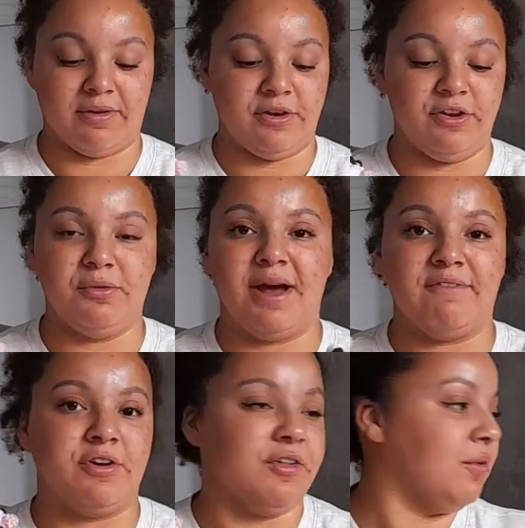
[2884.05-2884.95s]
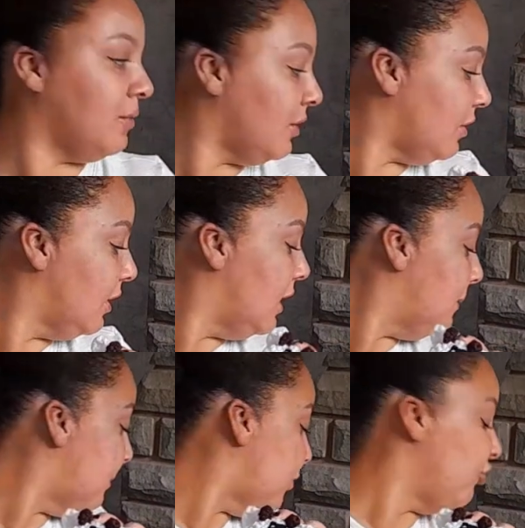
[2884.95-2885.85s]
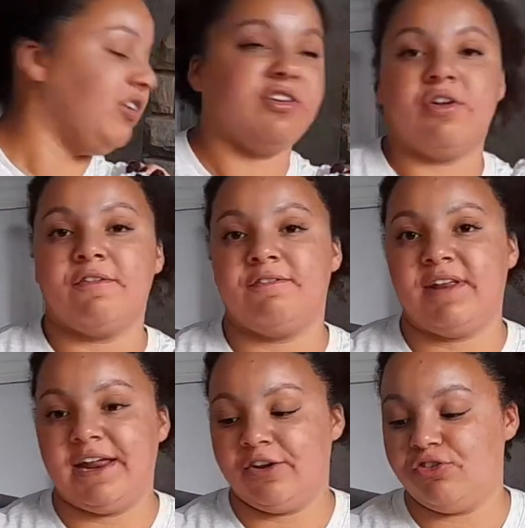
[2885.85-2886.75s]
I do have another one, but she's not finished,